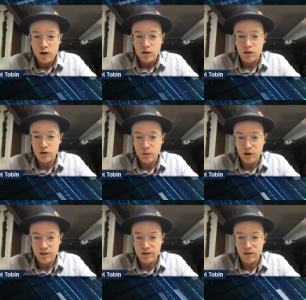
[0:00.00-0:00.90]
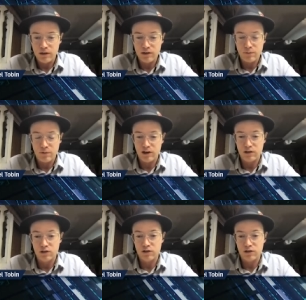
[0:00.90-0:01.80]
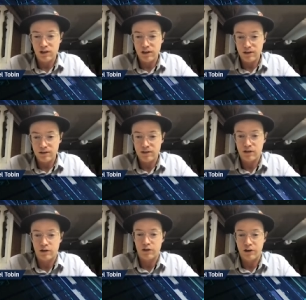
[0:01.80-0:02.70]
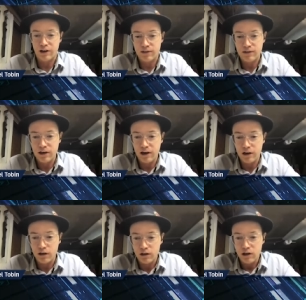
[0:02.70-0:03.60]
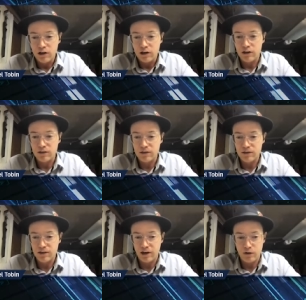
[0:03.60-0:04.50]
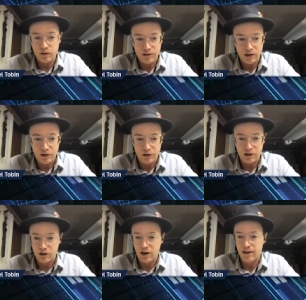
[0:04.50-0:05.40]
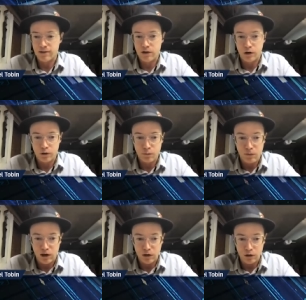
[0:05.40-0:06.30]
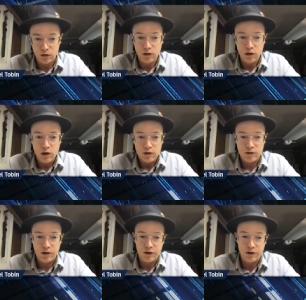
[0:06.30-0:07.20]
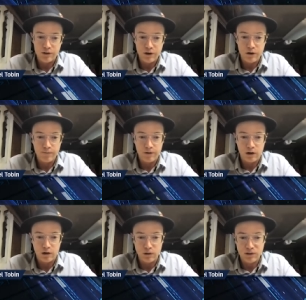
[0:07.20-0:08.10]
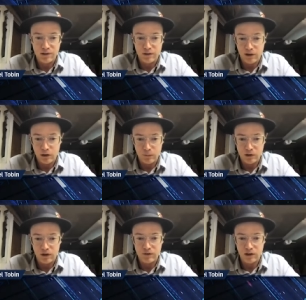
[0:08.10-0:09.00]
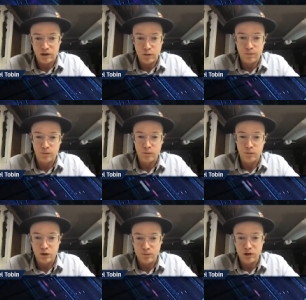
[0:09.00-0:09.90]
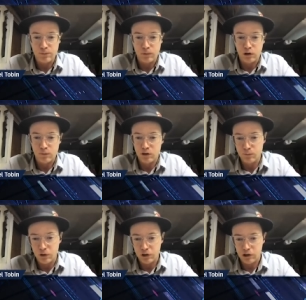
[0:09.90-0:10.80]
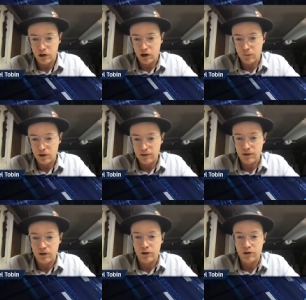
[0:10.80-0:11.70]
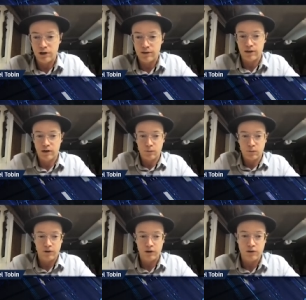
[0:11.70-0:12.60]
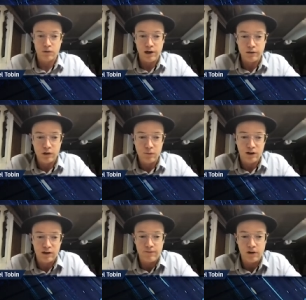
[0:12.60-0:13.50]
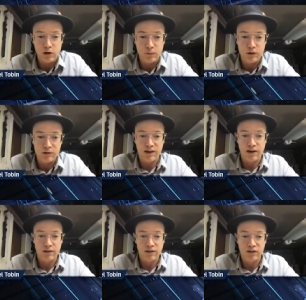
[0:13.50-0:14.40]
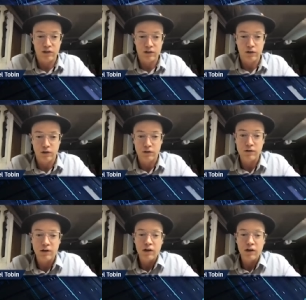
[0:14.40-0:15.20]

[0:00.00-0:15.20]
The only way to, to manage data security at scale is to scale with security as code model. Security as code follows the development lifecycle from dream to deployment, building an automated security checks that can be fixed directly by developers and service owners.